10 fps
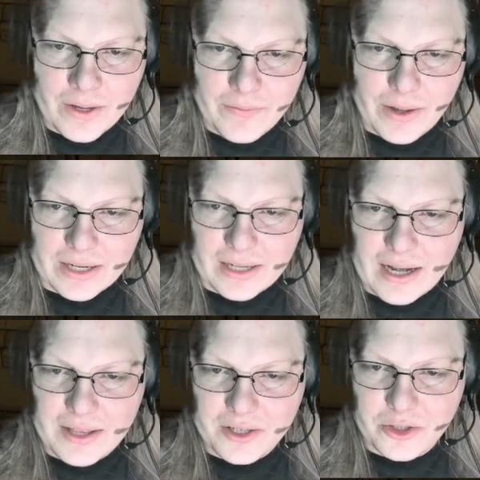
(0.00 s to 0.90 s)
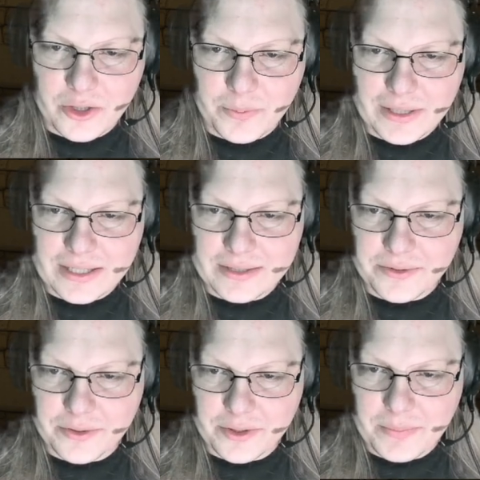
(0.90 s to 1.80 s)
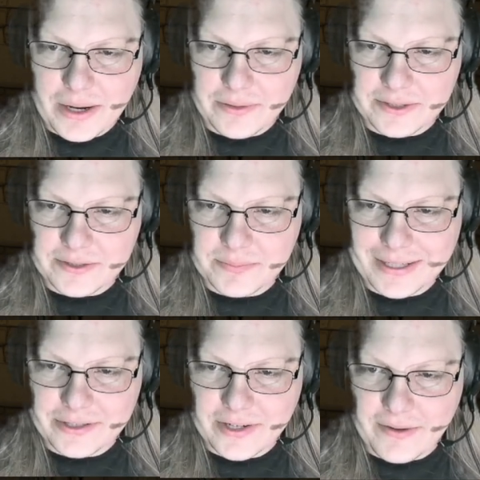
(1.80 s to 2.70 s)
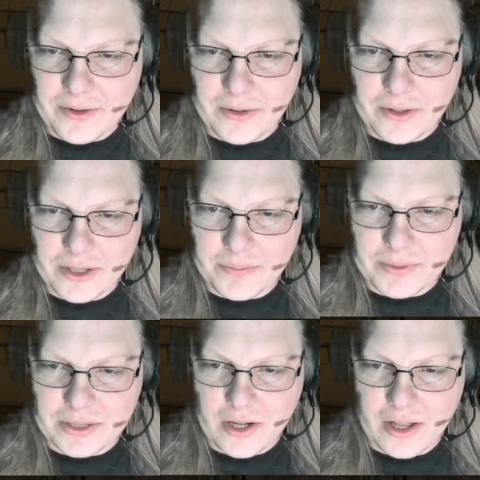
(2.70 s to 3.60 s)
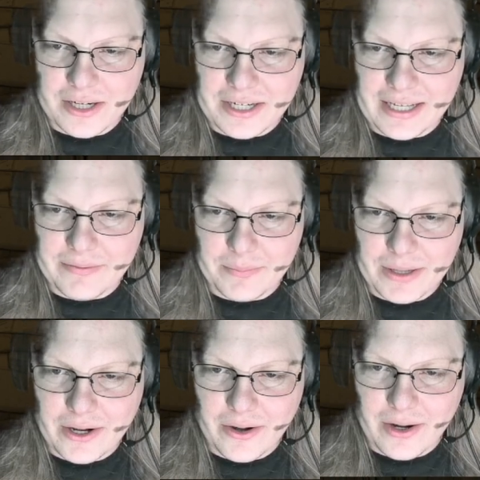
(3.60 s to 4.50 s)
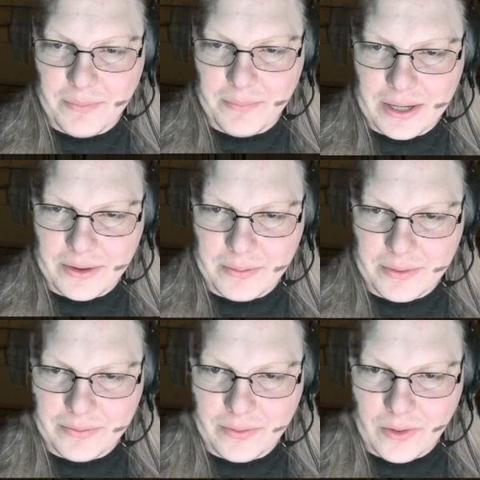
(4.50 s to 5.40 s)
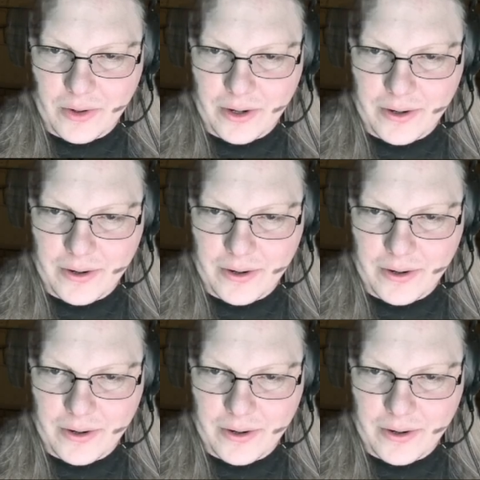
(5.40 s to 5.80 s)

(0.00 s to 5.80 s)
I can guide the duplicates through the perils of space travel and could build a colony even bigger and better than before.